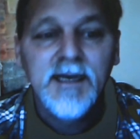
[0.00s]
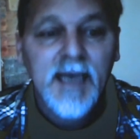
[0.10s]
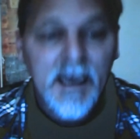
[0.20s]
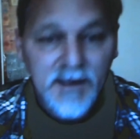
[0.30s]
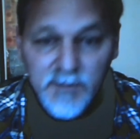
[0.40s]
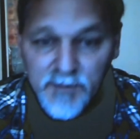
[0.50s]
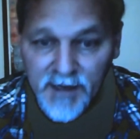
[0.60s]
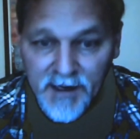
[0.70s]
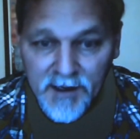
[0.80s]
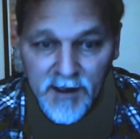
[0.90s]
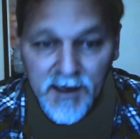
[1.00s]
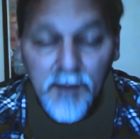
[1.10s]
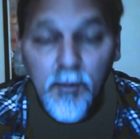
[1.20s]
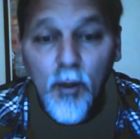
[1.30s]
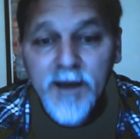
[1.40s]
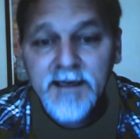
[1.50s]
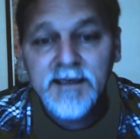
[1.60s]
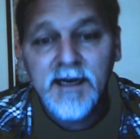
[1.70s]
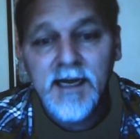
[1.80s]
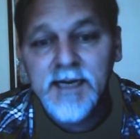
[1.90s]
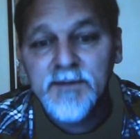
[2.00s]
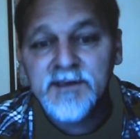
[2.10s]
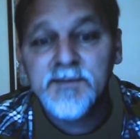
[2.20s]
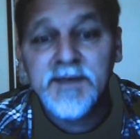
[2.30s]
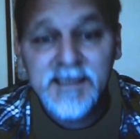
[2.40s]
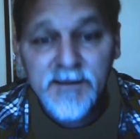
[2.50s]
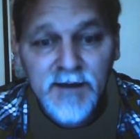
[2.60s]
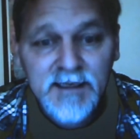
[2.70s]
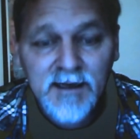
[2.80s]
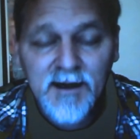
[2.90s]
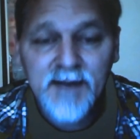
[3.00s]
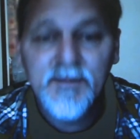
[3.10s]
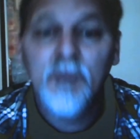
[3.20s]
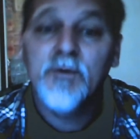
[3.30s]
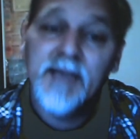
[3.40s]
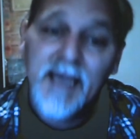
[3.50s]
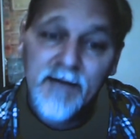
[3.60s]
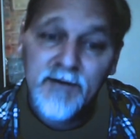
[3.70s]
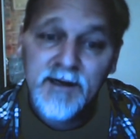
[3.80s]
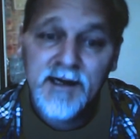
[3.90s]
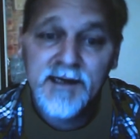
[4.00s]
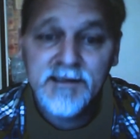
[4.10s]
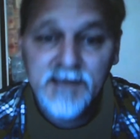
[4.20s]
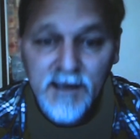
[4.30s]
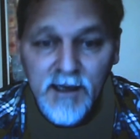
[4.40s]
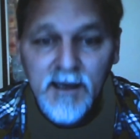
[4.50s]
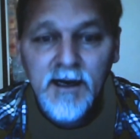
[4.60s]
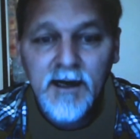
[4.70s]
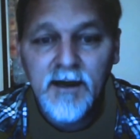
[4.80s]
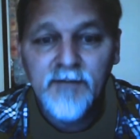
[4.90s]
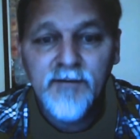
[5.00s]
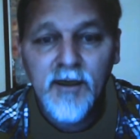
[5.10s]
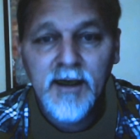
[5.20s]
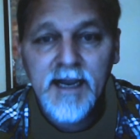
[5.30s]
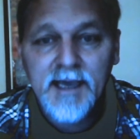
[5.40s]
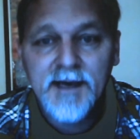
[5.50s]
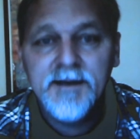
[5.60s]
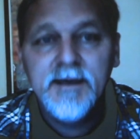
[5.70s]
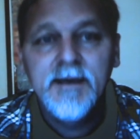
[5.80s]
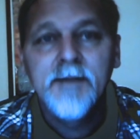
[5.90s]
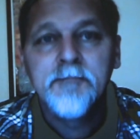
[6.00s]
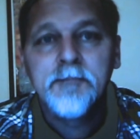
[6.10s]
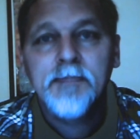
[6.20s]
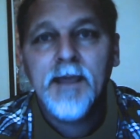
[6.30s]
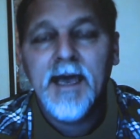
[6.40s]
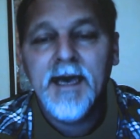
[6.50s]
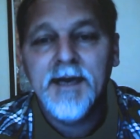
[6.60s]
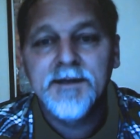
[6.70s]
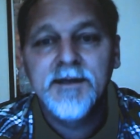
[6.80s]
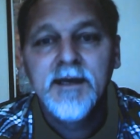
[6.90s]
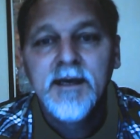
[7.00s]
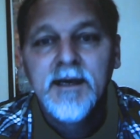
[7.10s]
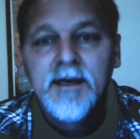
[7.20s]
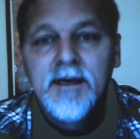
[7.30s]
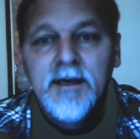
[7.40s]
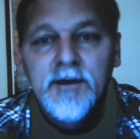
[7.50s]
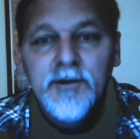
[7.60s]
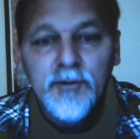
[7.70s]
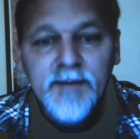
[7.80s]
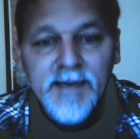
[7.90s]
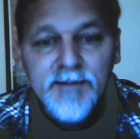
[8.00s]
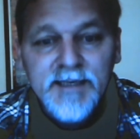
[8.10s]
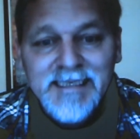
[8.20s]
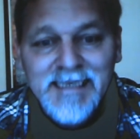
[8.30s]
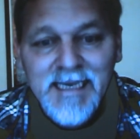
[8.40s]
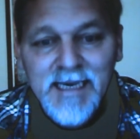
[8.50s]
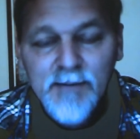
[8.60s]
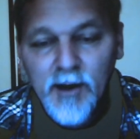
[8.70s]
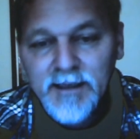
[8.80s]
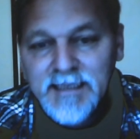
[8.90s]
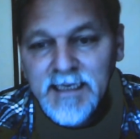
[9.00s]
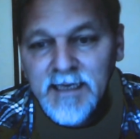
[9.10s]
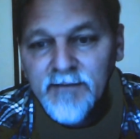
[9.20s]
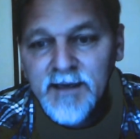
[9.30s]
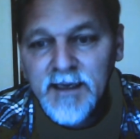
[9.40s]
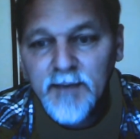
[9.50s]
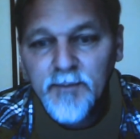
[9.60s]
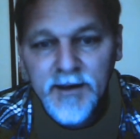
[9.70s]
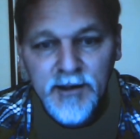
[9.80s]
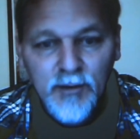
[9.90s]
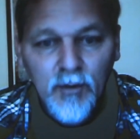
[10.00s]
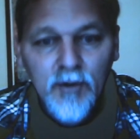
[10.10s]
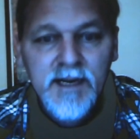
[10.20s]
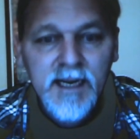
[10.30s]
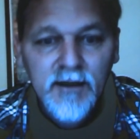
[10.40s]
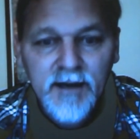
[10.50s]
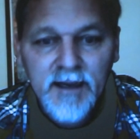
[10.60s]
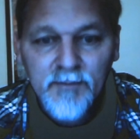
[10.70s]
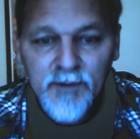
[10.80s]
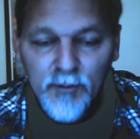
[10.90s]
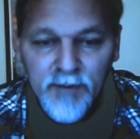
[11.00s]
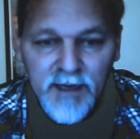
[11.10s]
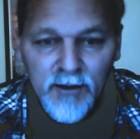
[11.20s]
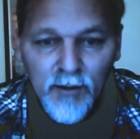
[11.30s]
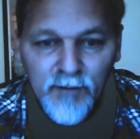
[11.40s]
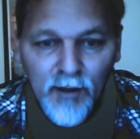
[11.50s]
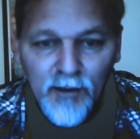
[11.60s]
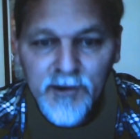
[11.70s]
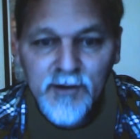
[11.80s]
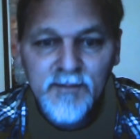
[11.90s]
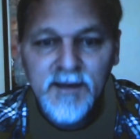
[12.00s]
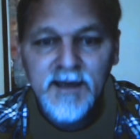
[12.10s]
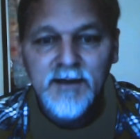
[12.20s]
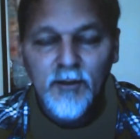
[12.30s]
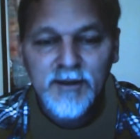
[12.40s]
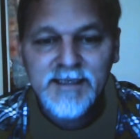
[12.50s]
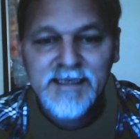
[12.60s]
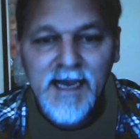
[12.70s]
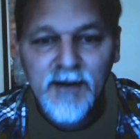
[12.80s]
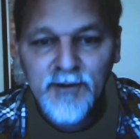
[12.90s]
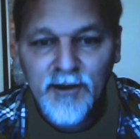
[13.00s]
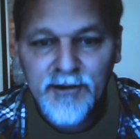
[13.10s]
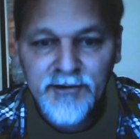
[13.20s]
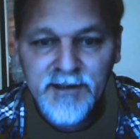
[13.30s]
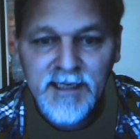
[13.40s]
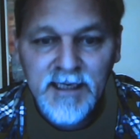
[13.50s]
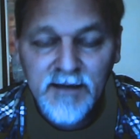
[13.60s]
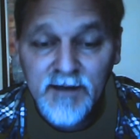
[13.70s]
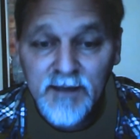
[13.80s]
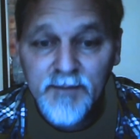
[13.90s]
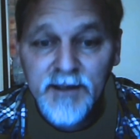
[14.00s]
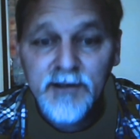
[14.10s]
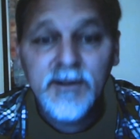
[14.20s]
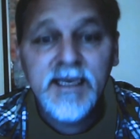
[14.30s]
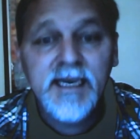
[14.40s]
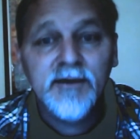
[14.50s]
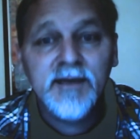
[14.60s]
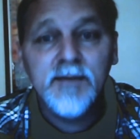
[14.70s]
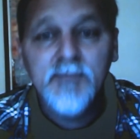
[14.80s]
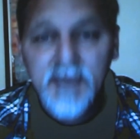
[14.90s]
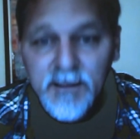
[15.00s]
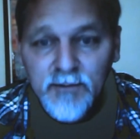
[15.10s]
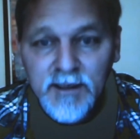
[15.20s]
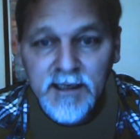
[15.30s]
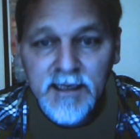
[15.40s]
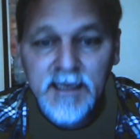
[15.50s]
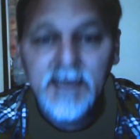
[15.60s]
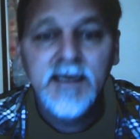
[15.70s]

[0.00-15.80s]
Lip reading: at an appointed time, a specific time that will be advertised far ahead. And you'll be able to see him on TV, but you won't hear him. There'll be no volume or sound on your TV, but you'll hear him inwardly,